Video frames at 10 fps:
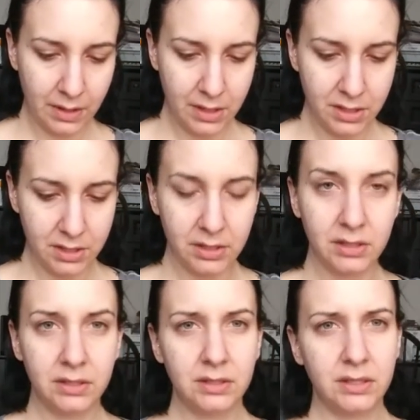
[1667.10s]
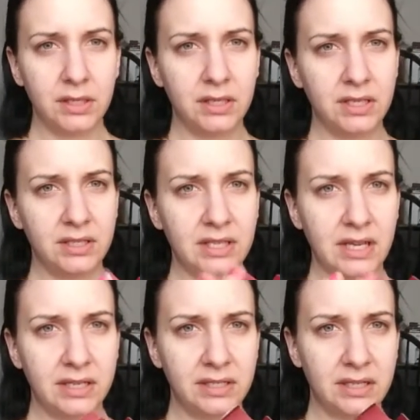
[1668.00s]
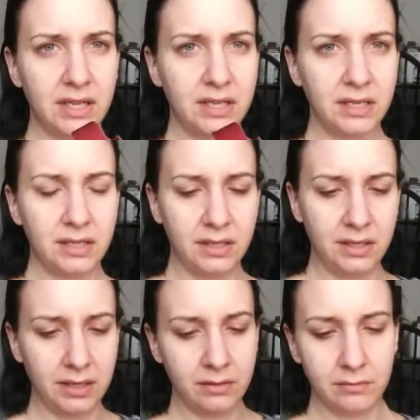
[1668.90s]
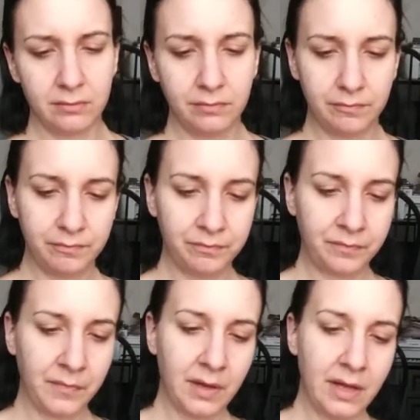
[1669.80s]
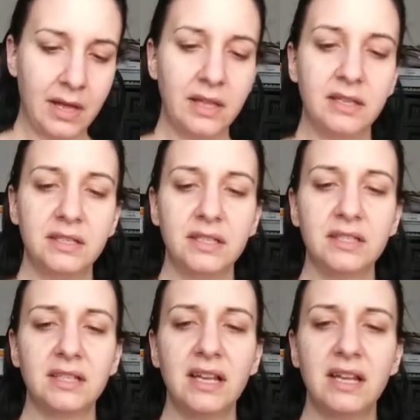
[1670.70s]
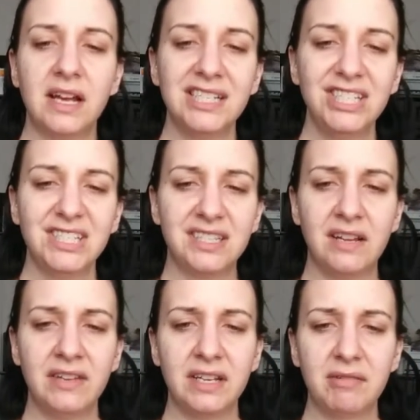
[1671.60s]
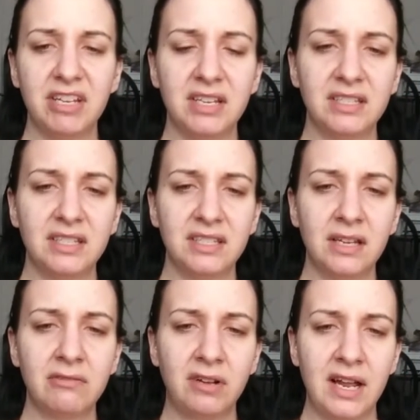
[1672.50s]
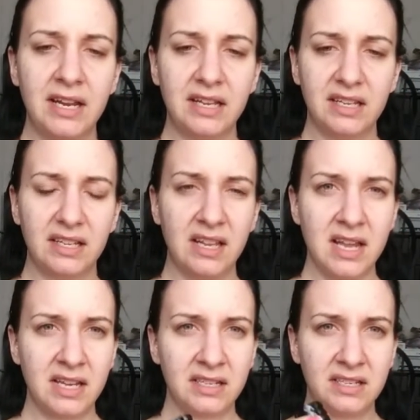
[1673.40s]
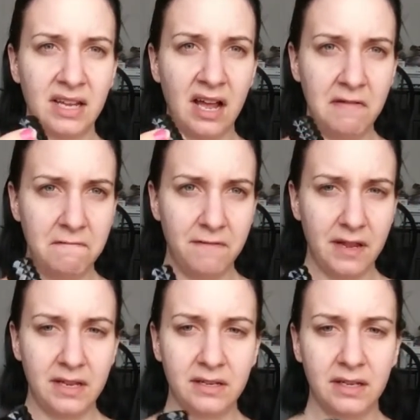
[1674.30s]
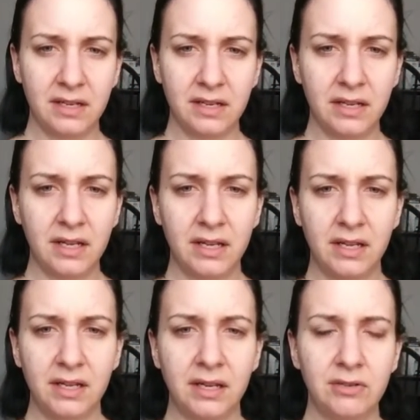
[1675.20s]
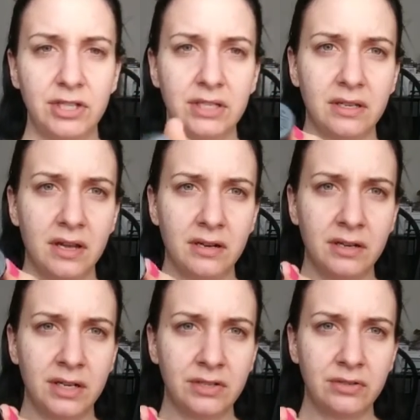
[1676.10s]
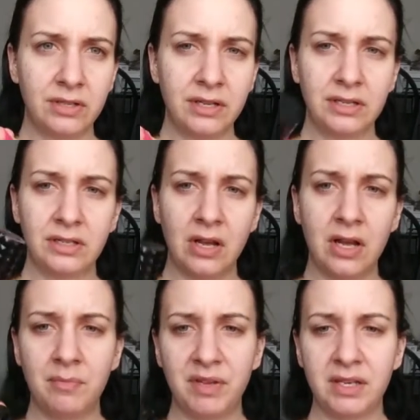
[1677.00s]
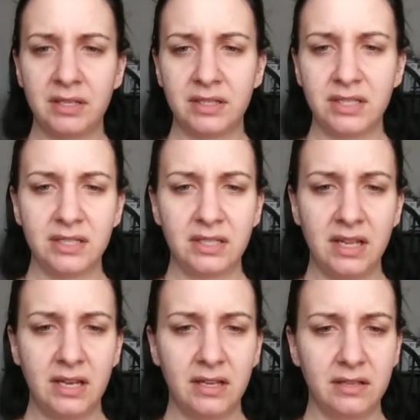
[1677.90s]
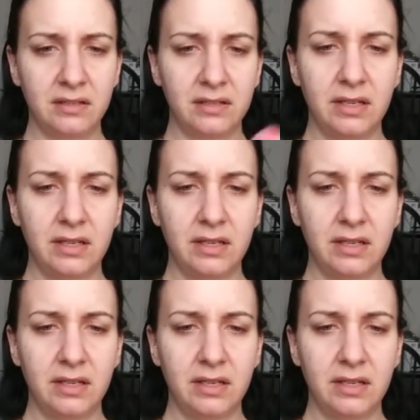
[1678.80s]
And the inside is like, I don't know. And this is like, I just love it because it's so like tough and like, you know, she's got her initials on the top and it's just like,